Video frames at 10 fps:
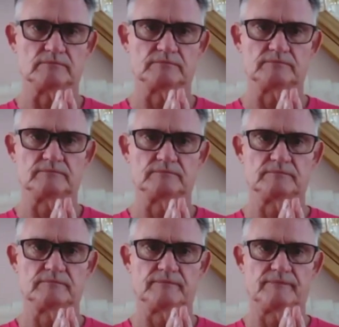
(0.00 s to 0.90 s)

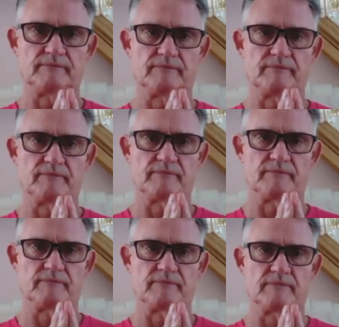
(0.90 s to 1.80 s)

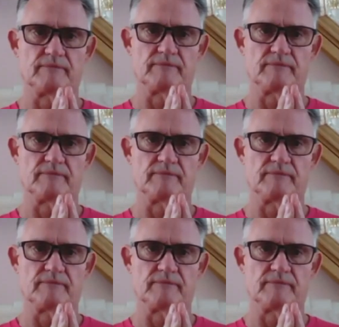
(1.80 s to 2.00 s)
(silence)